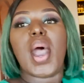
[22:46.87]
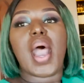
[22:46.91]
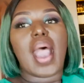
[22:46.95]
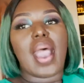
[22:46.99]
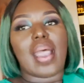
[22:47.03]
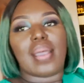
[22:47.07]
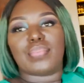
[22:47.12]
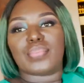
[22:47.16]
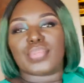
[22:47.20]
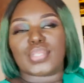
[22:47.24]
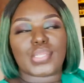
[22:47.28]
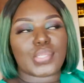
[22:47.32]

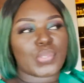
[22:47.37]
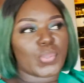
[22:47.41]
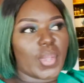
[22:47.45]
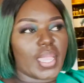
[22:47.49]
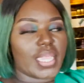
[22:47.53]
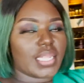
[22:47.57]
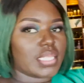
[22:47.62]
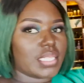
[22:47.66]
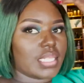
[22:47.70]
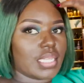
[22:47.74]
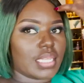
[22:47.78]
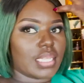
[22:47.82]
I'm
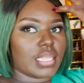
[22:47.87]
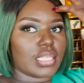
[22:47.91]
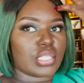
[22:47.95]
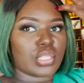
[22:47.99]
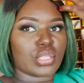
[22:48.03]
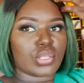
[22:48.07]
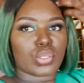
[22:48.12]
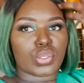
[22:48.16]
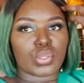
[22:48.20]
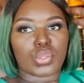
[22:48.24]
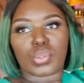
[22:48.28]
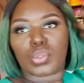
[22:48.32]
sweating.
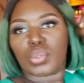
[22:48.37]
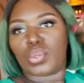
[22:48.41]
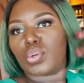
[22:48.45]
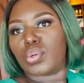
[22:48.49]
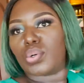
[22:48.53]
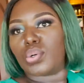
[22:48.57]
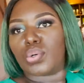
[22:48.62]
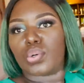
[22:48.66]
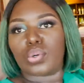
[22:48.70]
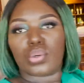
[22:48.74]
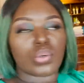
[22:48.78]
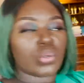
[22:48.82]
It's too
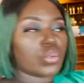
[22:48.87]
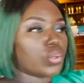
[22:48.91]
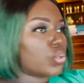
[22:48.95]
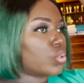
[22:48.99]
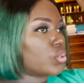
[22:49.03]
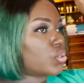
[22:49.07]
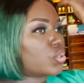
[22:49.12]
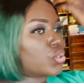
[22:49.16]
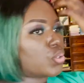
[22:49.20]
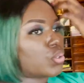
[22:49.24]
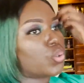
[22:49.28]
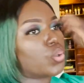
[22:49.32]

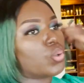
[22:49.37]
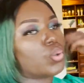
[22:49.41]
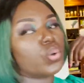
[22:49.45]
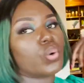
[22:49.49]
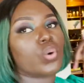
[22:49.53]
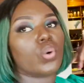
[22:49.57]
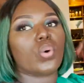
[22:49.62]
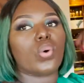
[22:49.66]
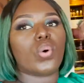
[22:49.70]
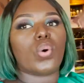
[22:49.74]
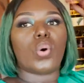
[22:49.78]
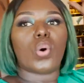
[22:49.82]

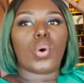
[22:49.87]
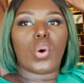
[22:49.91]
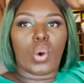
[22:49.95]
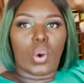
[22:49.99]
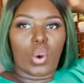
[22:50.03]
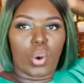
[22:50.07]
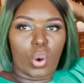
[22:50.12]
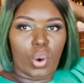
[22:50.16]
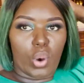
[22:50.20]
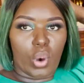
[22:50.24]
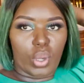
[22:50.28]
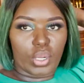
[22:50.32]

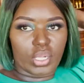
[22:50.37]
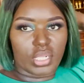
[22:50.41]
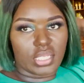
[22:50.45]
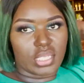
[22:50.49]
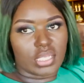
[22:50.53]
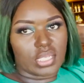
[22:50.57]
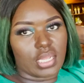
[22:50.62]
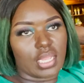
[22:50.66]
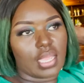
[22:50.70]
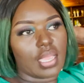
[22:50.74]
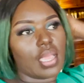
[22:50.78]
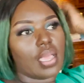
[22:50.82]
hot.
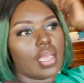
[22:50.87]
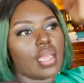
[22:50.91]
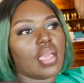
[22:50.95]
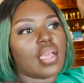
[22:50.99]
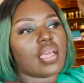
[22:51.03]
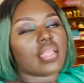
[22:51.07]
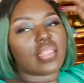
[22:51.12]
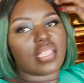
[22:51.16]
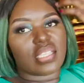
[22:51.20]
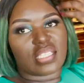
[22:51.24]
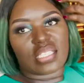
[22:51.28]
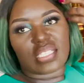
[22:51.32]

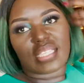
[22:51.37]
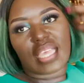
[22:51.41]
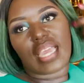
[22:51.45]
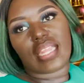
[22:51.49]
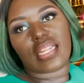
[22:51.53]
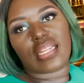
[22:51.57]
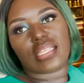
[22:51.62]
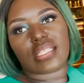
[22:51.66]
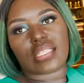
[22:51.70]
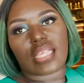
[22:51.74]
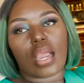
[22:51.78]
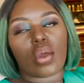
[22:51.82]
The
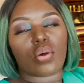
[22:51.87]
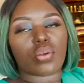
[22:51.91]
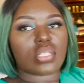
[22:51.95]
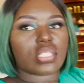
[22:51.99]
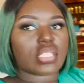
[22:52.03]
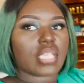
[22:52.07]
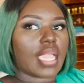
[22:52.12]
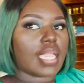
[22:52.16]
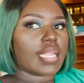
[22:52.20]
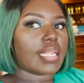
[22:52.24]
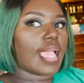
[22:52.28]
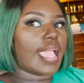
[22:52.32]
sun is
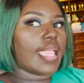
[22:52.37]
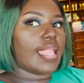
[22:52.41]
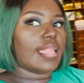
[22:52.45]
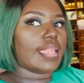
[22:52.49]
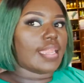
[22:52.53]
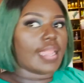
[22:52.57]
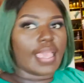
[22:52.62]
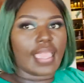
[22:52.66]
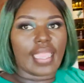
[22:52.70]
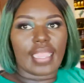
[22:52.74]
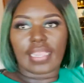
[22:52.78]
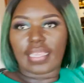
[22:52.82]
outside. I
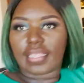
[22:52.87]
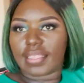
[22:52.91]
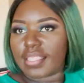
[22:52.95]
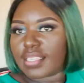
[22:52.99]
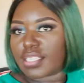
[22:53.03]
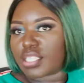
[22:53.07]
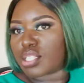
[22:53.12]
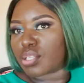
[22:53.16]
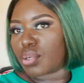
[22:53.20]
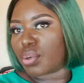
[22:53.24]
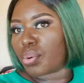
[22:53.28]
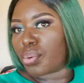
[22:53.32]
like
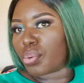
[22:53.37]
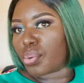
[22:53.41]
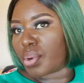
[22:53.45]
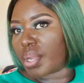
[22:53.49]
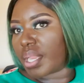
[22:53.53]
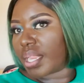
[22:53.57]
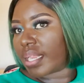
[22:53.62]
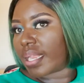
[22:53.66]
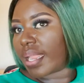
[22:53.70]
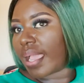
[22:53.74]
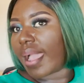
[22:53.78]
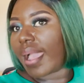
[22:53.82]
this
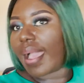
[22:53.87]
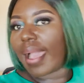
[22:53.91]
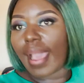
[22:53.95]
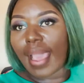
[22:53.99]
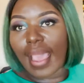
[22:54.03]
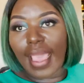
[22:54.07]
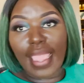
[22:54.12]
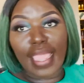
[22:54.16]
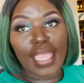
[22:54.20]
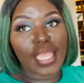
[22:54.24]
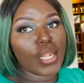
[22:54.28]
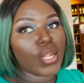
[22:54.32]
green eye